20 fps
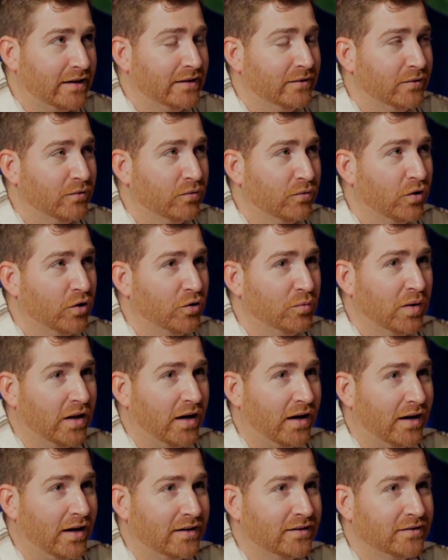
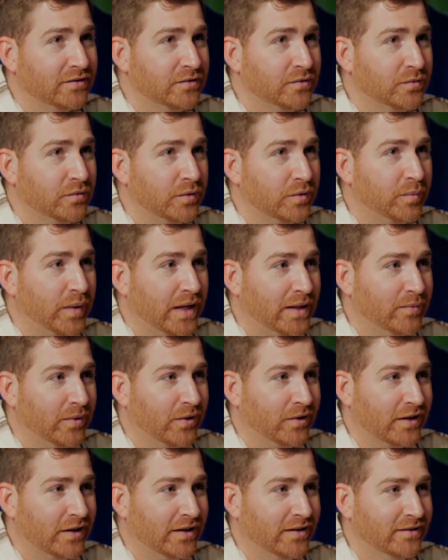Roblox with
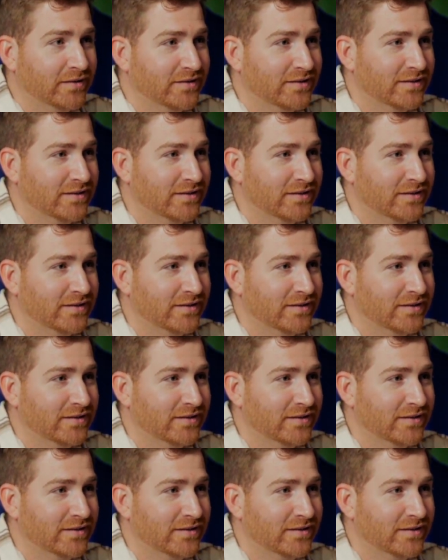paintball guns.